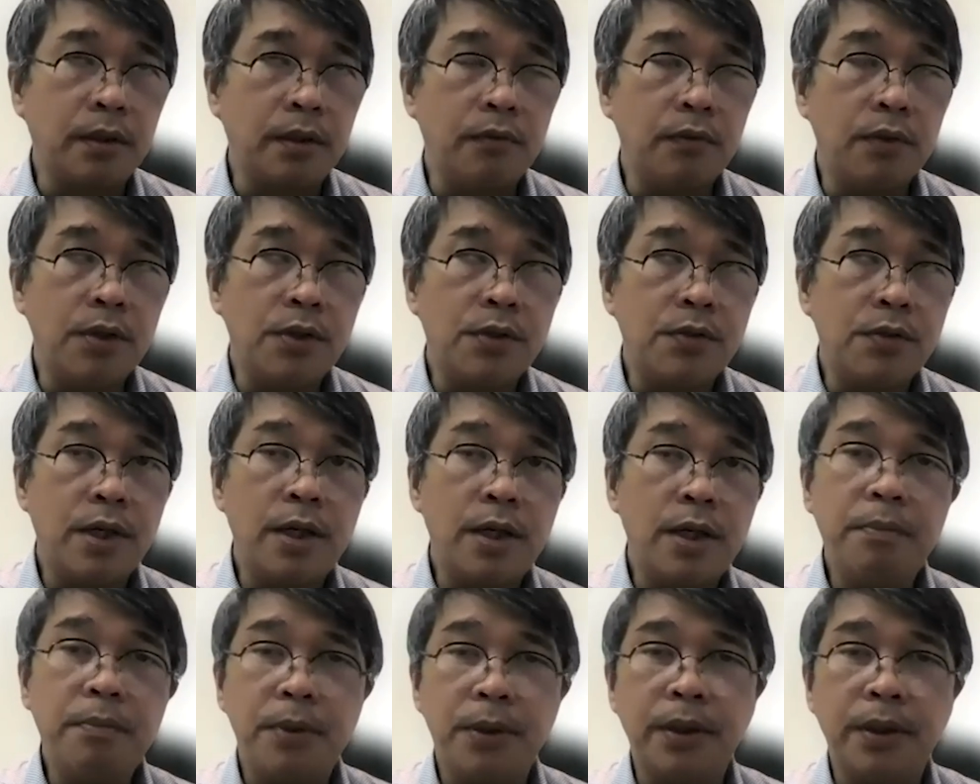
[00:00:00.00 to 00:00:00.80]
It's very
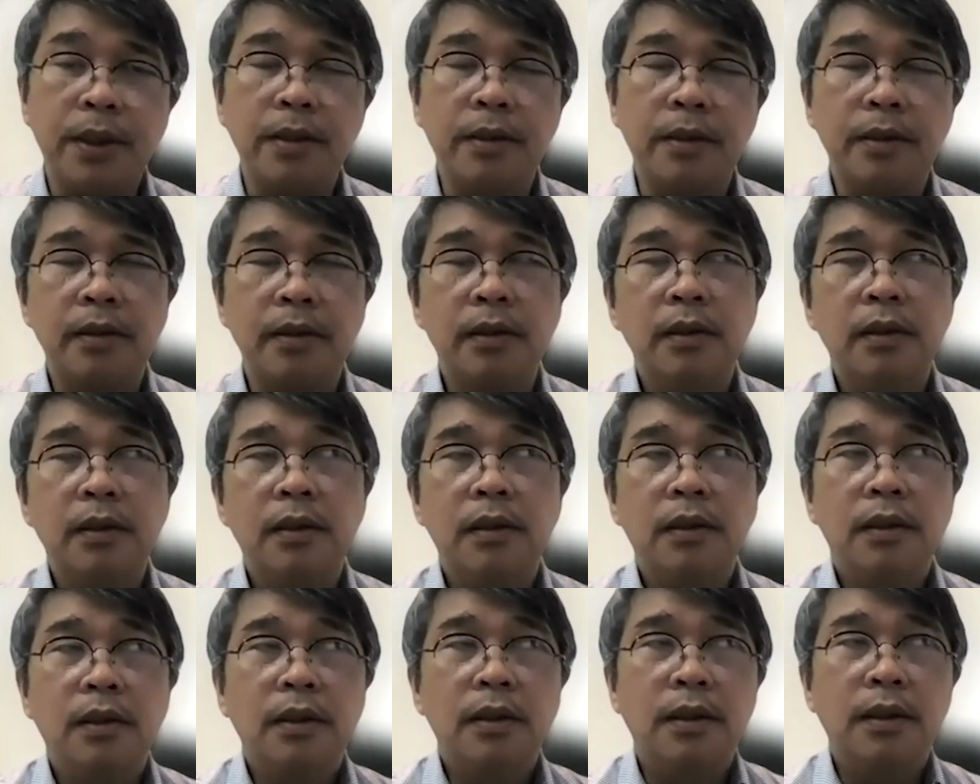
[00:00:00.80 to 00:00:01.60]
important.
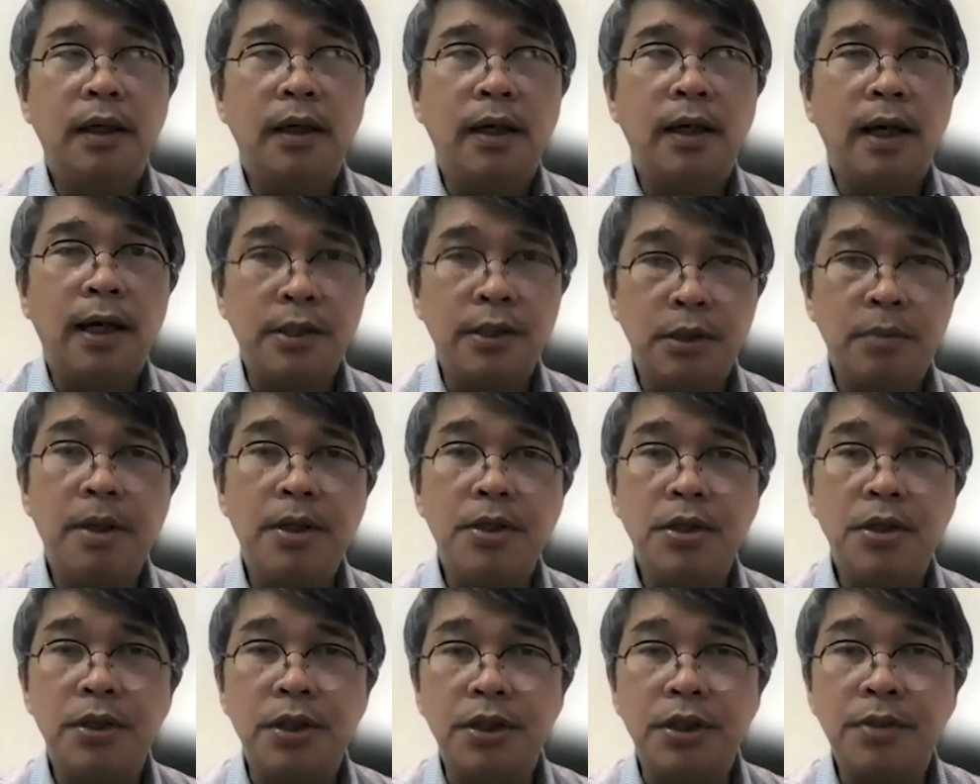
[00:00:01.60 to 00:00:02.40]
As you
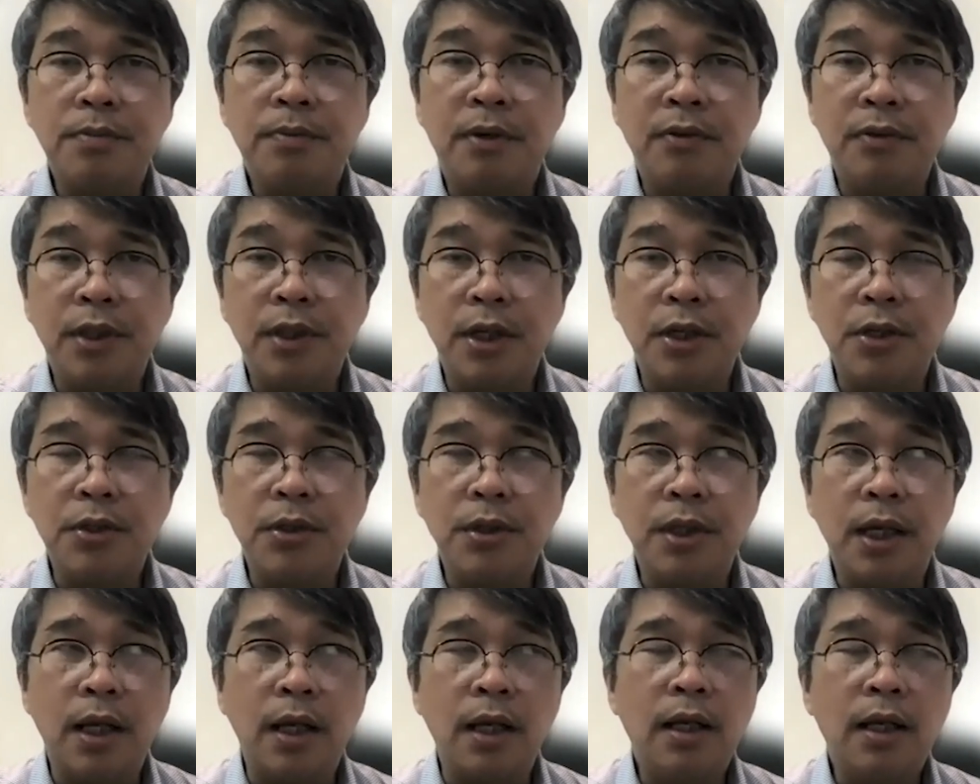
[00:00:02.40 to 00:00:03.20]
mentioned, it's
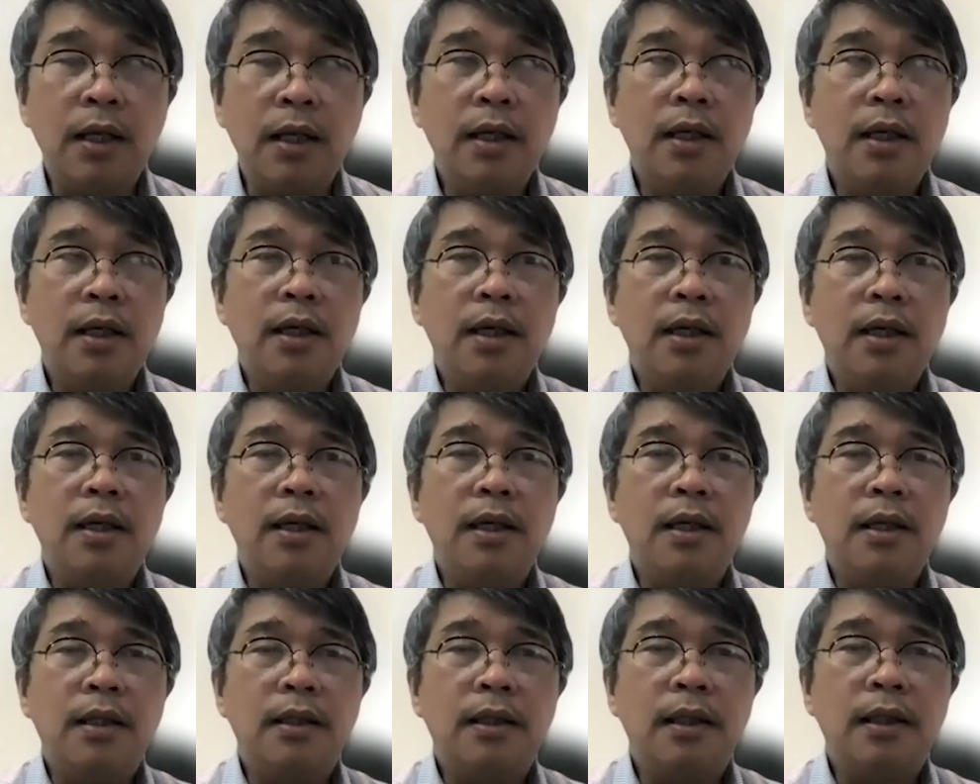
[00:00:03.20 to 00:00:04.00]
foundational.
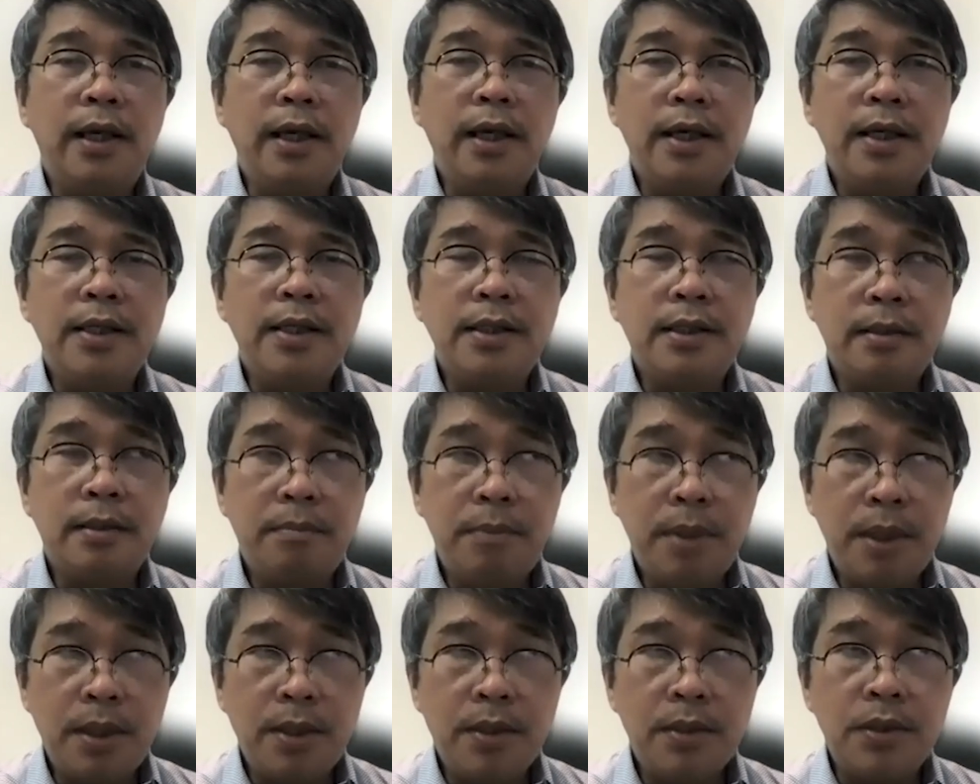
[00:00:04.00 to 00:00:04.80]
It lays the
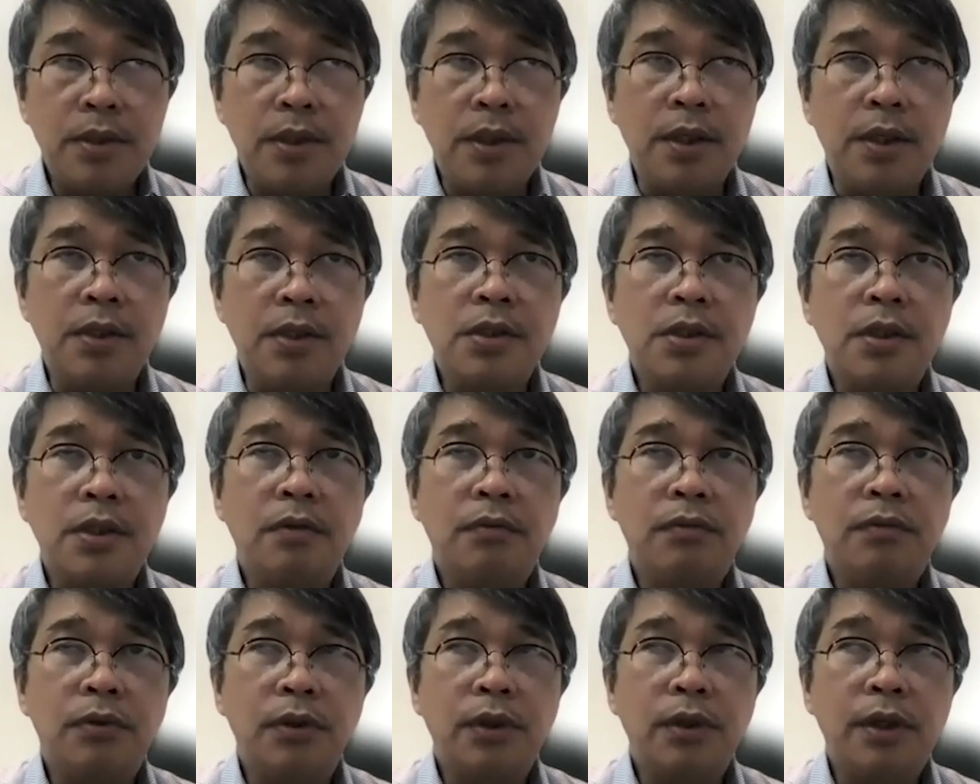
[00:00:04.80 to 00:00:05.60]
basis
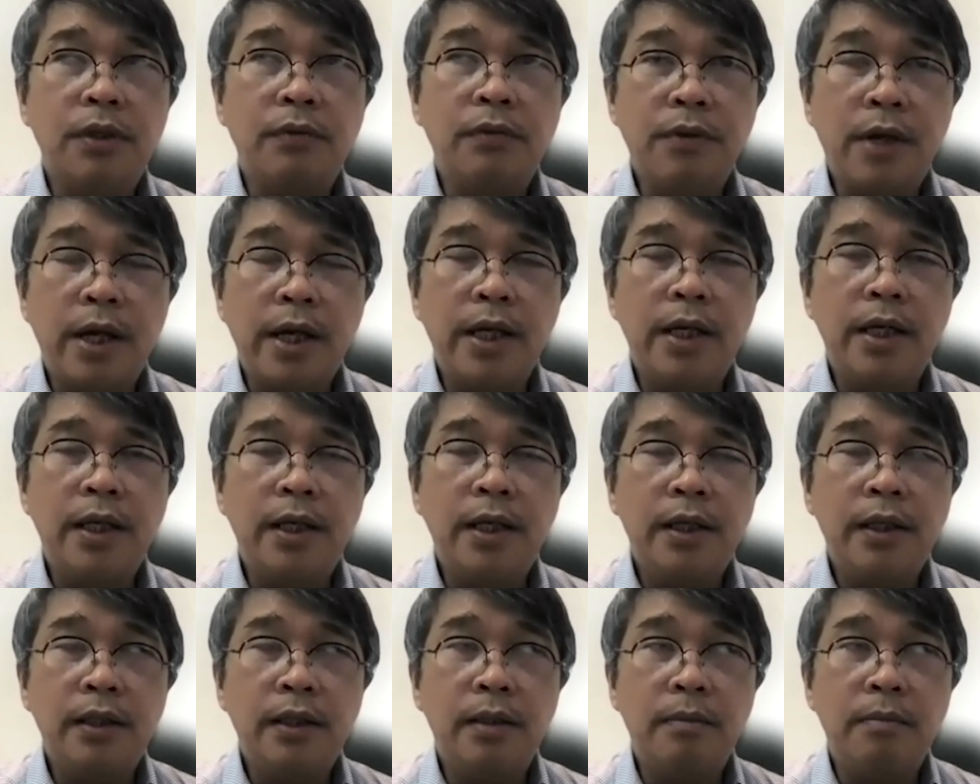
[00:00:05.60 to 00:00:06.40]
for
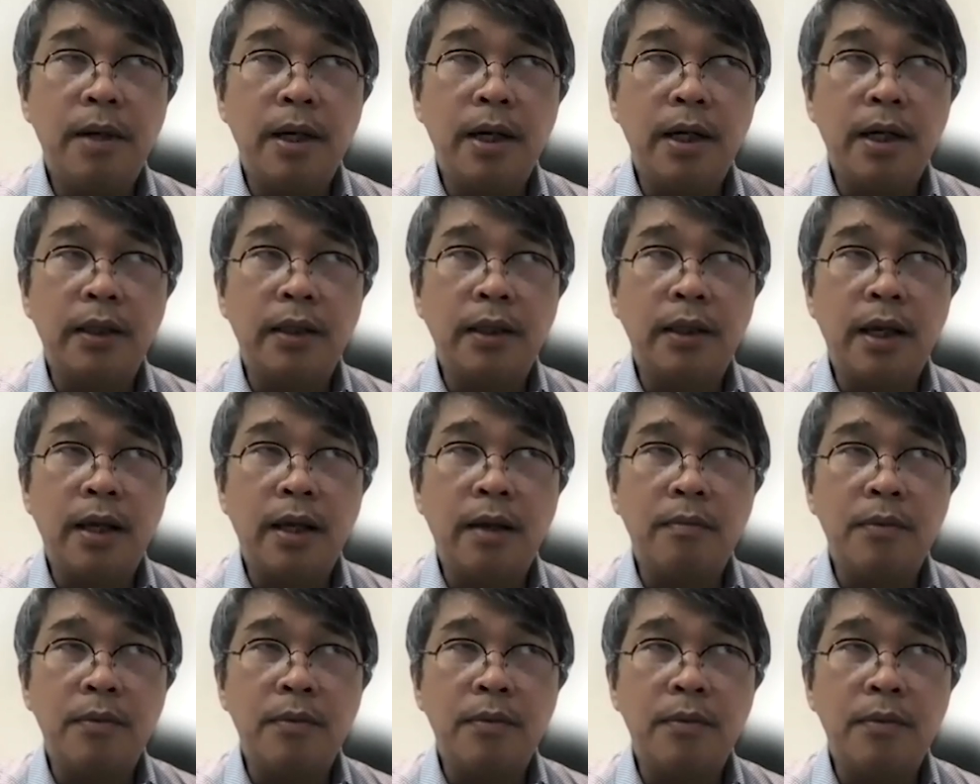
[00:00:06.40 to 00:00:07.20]
defining the
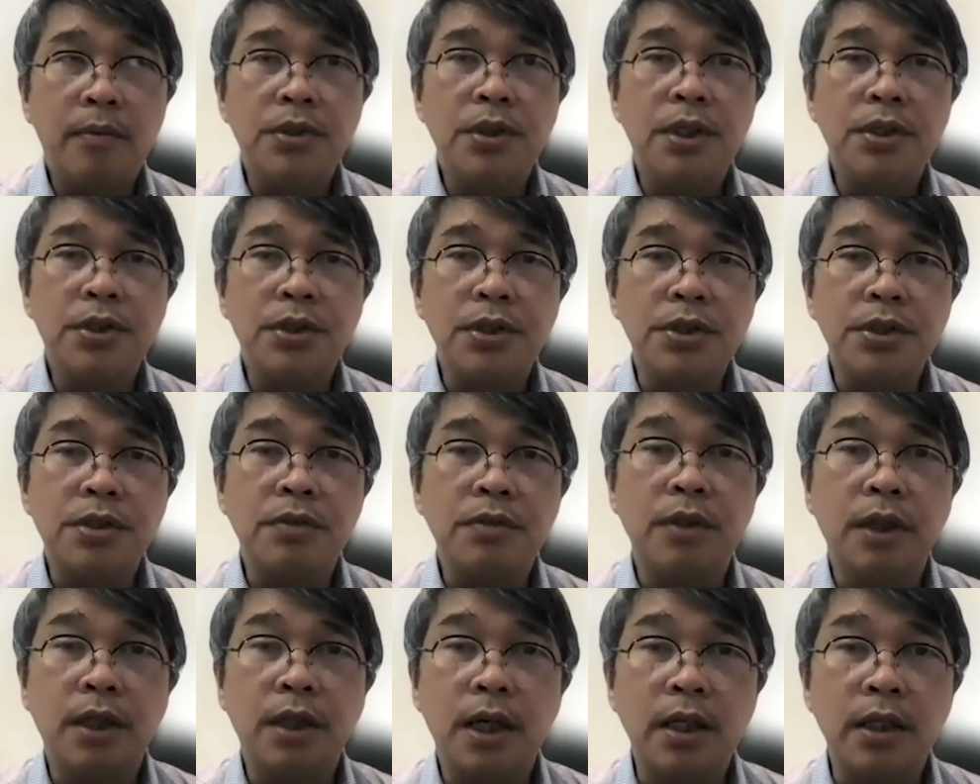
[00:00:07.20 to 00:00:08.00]
maritime jurisdictions
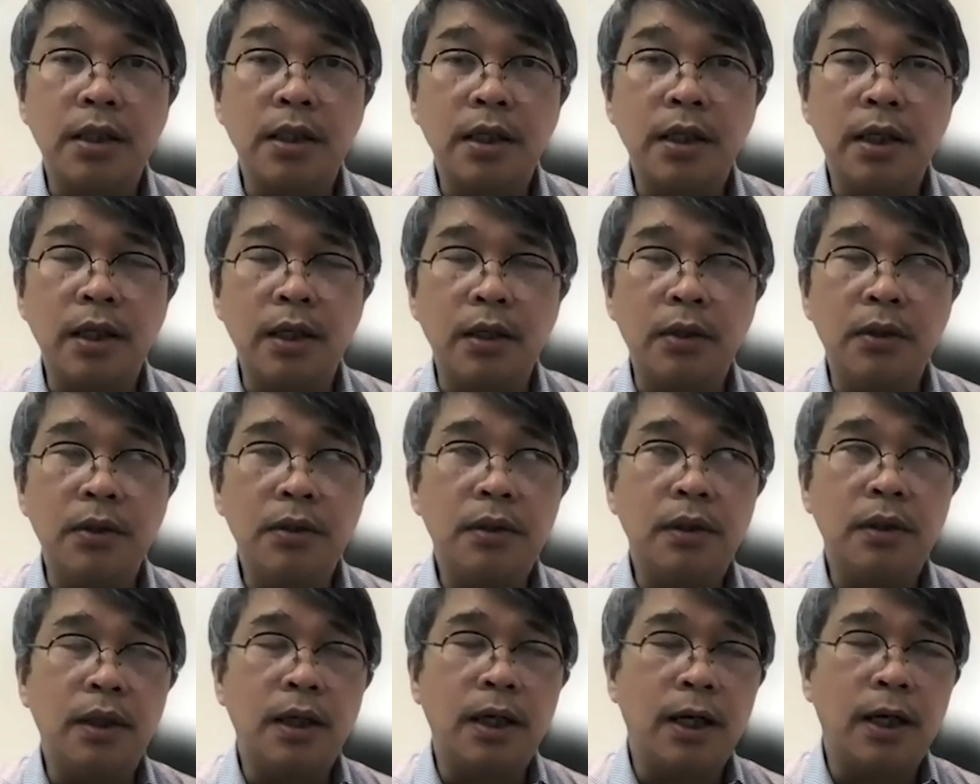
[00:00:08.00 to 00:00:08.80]
of the country,
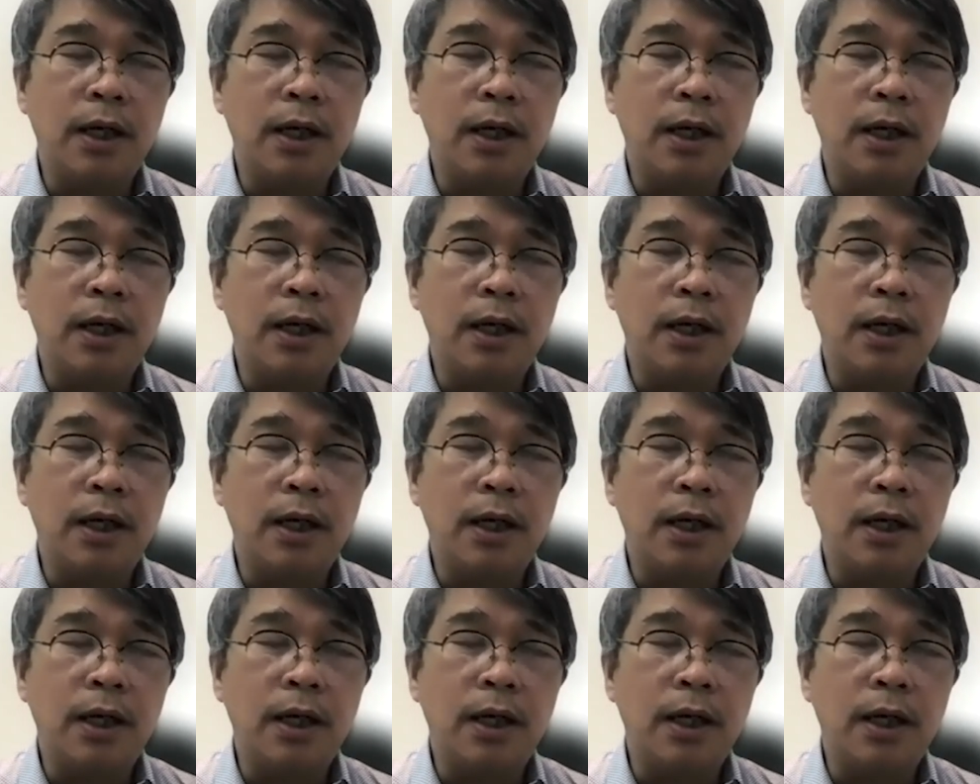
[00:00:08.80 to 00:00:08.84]
no?